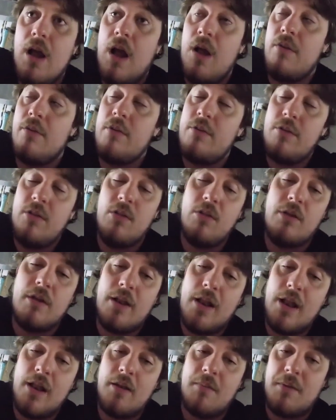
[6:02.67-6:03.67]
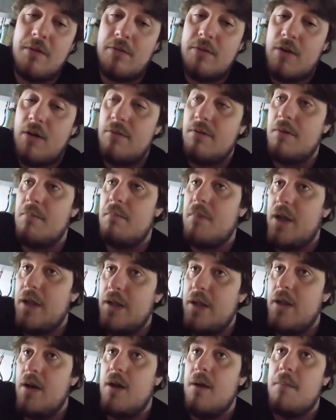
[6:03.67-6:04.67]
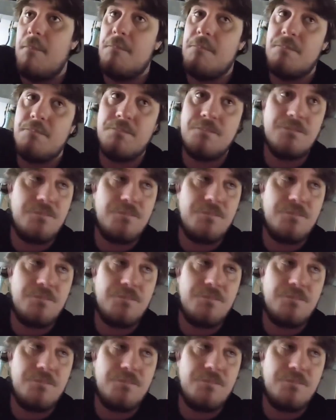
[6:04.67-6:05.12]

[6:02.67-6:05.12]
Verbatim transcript: I was actually looking at it myself. I might um